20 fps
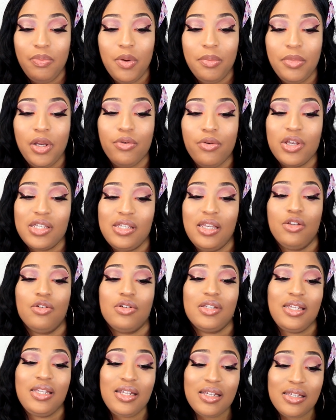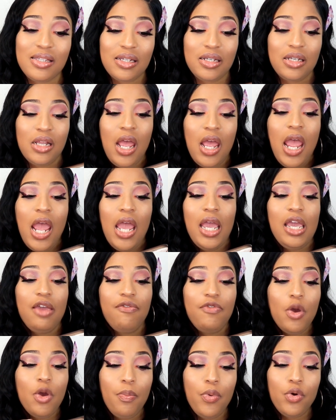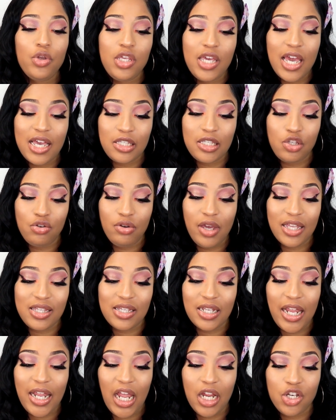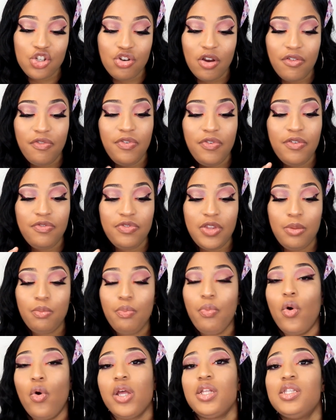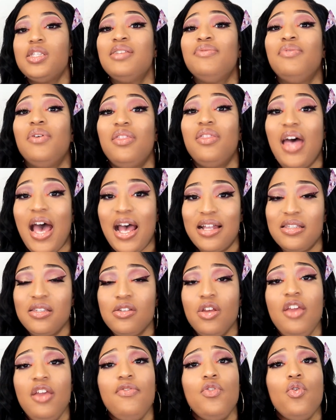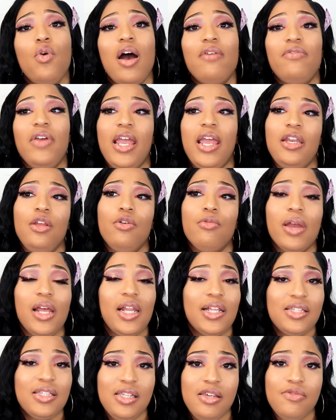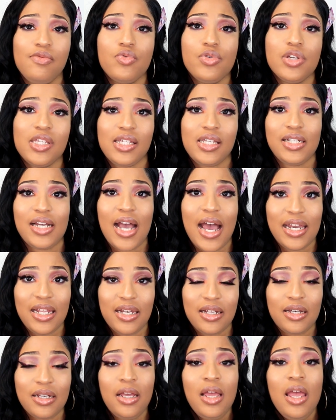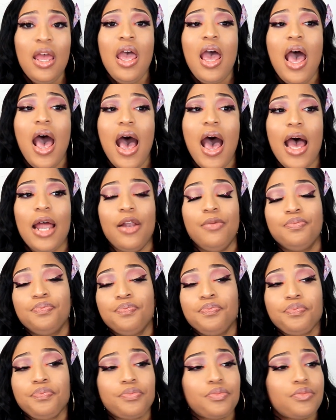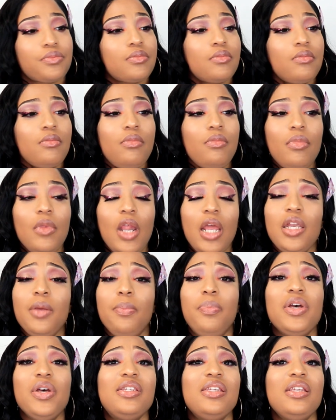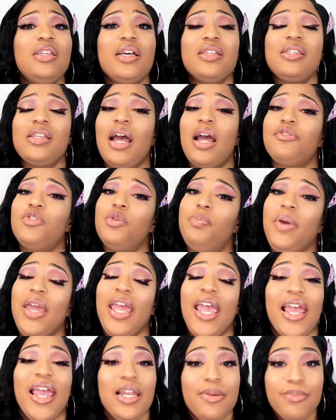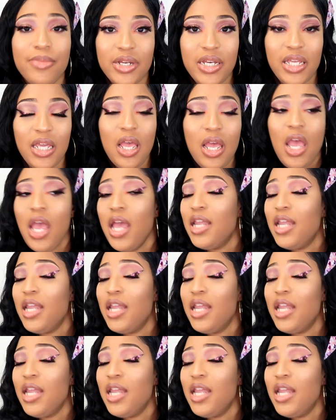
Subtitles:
permanent resident or citizen? If you put yes, you get an extra 15 points for that. So if you have any relative who is in Canada and the person doesn't have to pay any money,